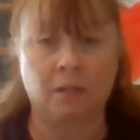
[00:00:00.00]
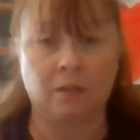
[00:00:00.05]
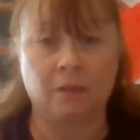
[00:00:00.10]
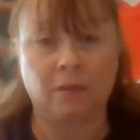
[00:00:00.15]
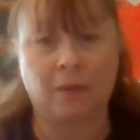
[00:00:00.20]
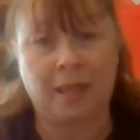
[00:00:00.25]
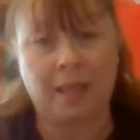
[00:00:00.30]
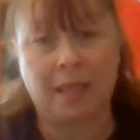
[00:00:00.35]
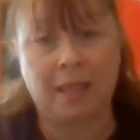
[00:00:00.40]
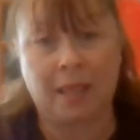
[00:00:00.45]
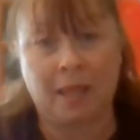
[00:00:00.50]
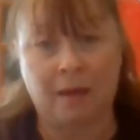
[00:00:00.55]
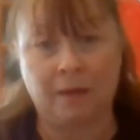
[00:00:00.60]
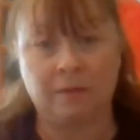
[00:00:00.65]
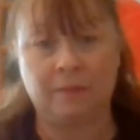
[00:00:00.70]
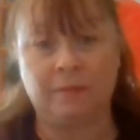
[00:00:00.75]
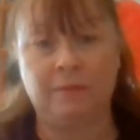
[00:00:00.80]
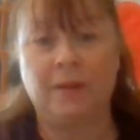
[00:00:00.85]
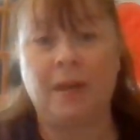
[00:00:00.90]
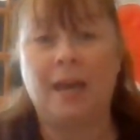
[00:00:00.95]
who I
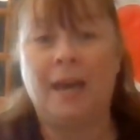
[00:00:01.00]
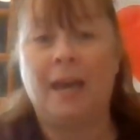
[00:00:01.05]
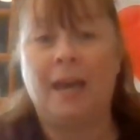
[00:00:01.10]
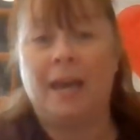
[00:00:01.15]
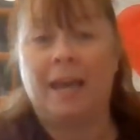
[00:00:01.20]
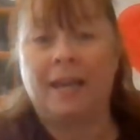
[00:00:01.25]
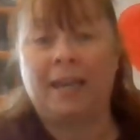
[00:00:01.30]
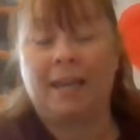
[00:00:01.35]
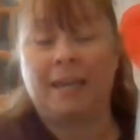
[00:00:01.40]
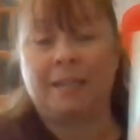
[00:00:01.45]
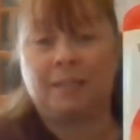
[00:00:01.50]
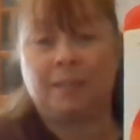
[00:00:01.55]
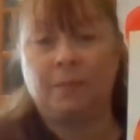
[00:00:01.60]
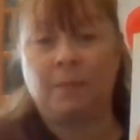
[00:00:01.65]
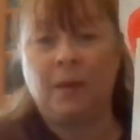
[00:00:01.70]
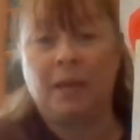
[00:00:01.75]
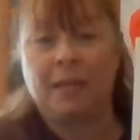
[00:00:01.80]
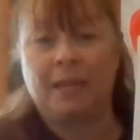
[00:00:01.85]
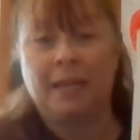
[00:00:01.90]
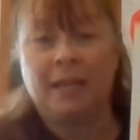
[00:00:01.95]
love. And guess
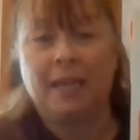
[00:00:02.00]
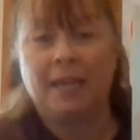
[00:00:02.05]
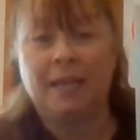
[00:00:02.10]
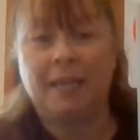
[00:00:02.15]
what?